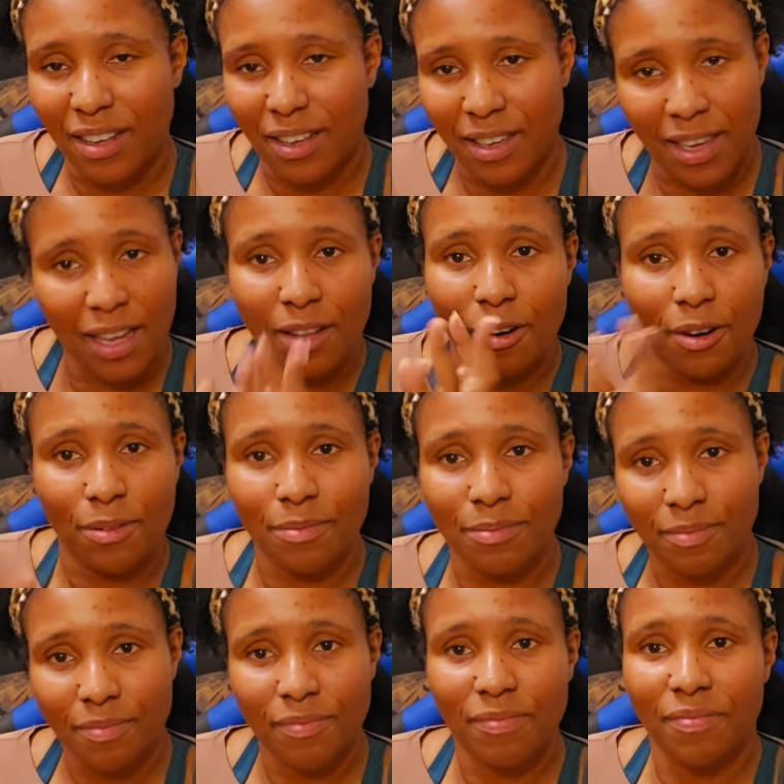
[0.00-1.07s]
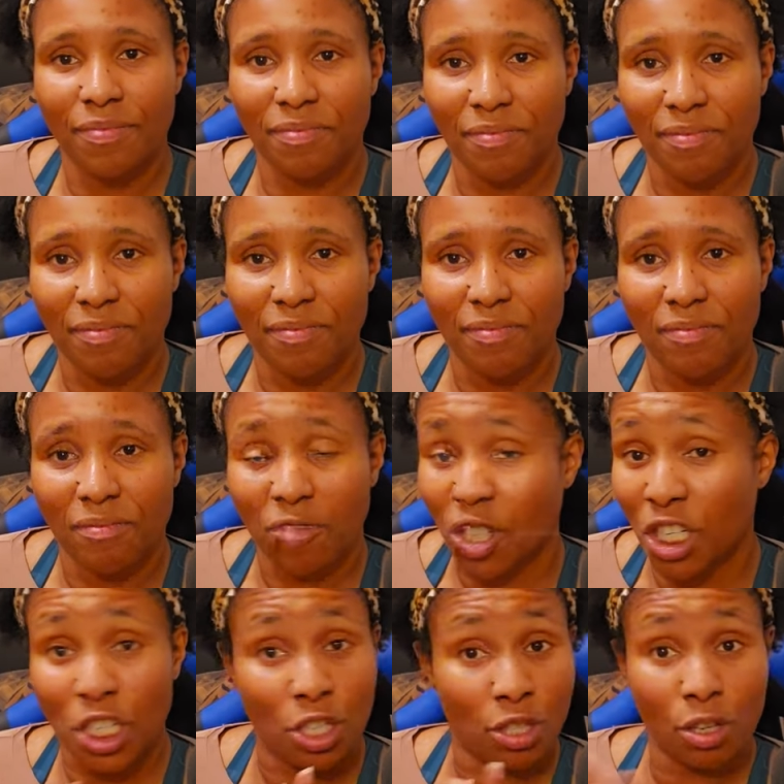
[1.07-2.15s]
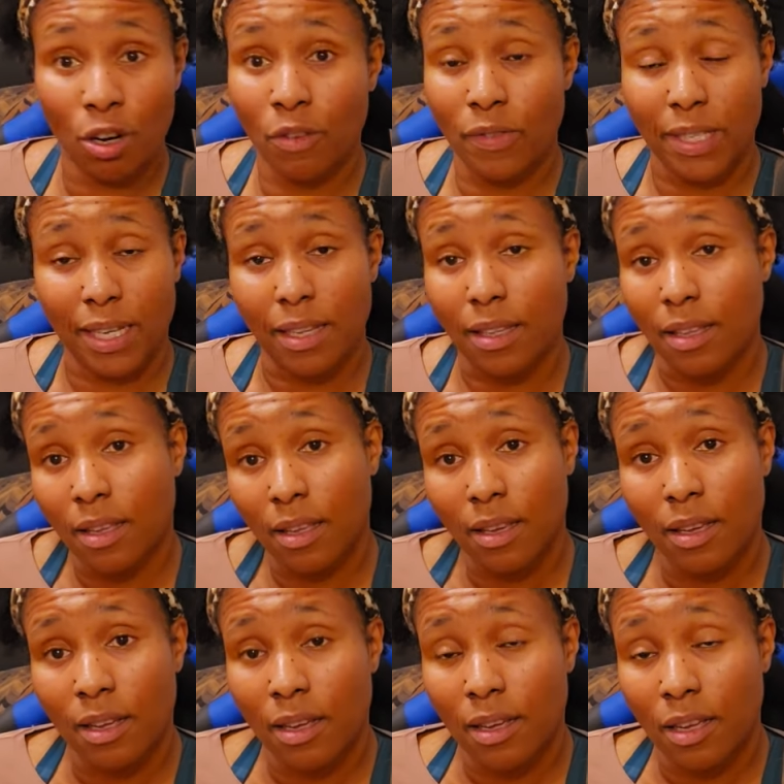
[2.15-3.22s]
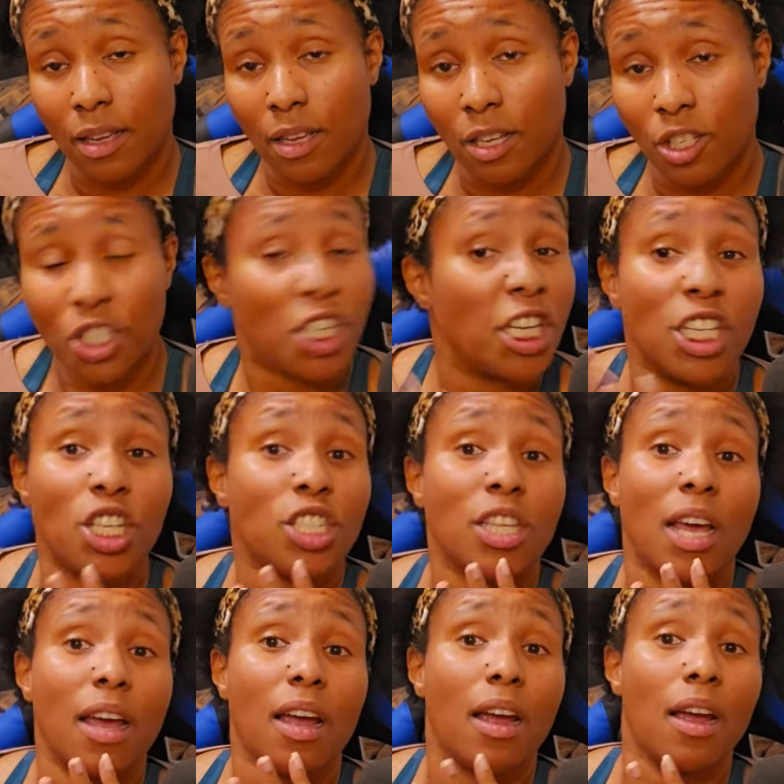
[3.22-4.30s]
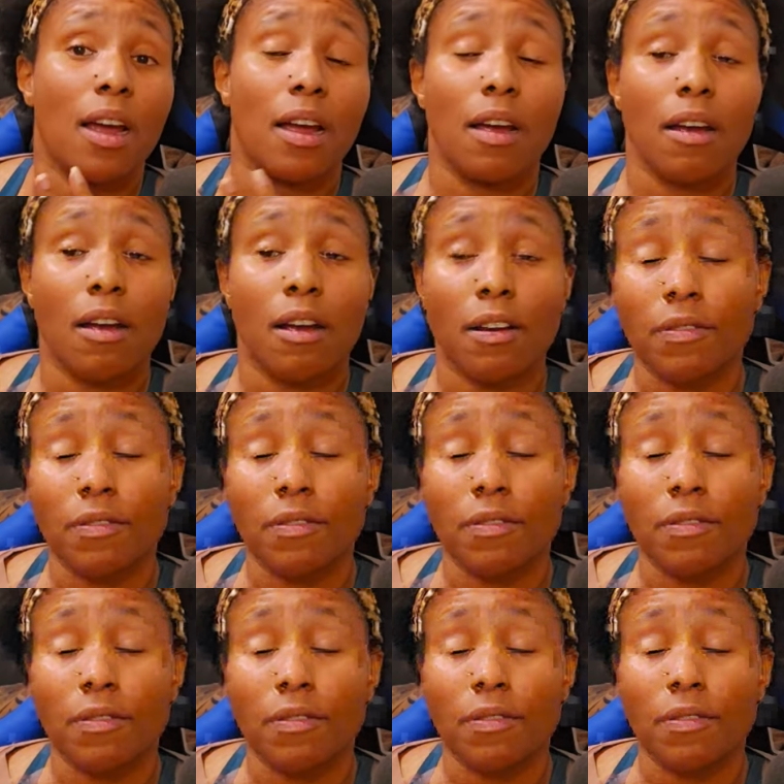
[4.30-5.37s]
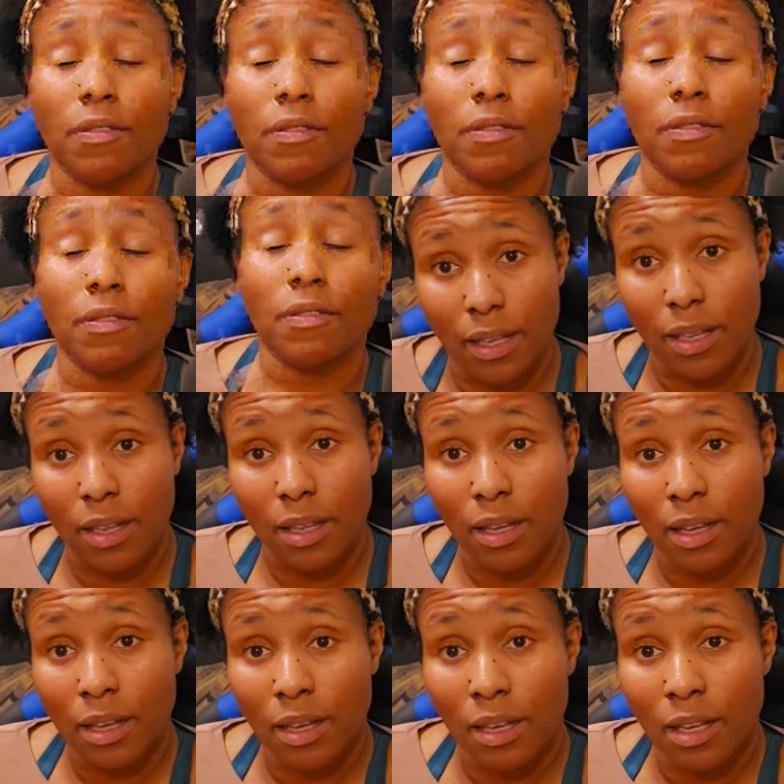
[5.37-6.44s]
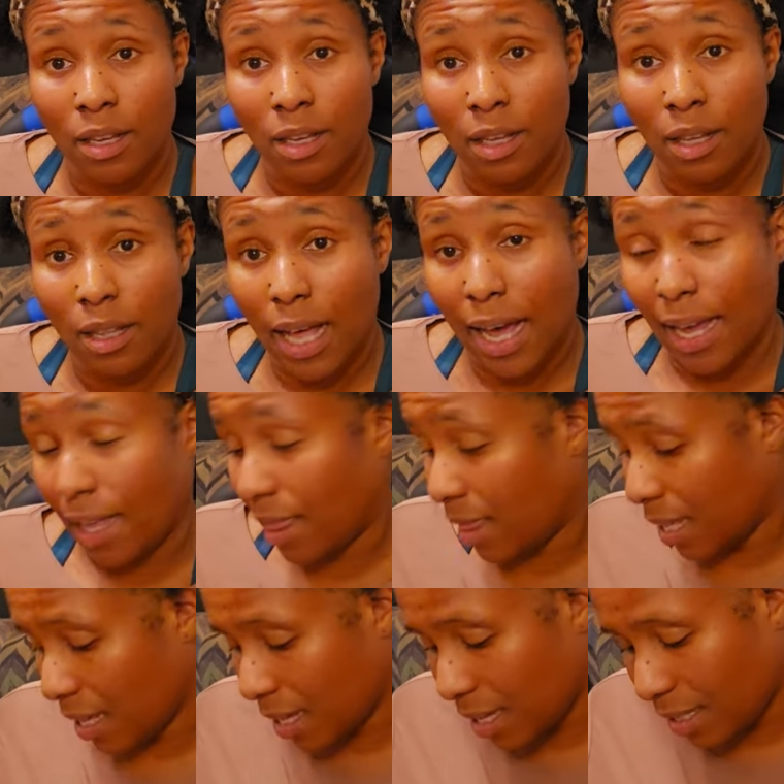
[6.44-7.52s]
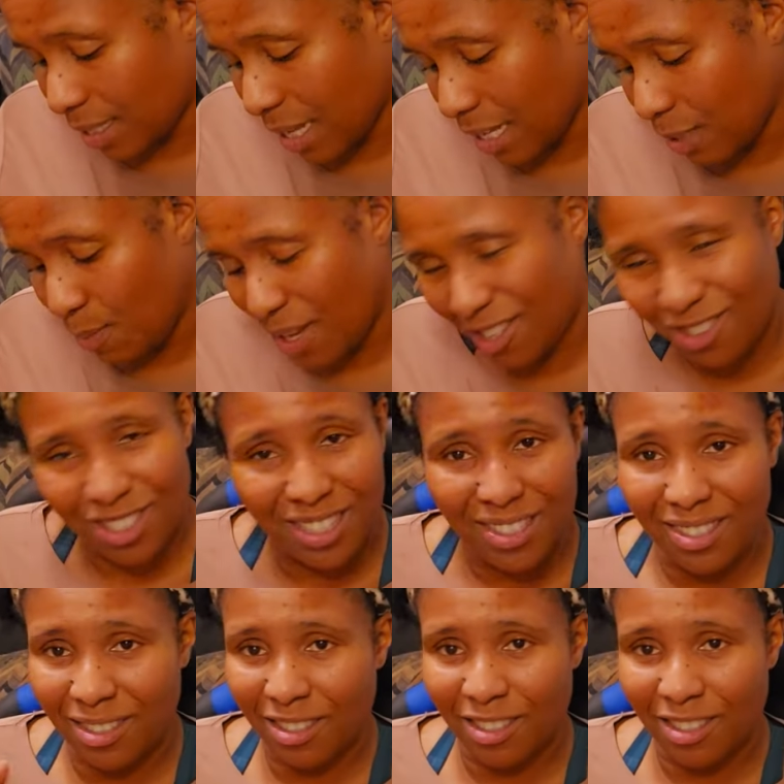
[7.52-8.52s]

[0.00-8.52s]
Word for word: Get her. She deserves it. She deserves. She deserves it. Like this has been just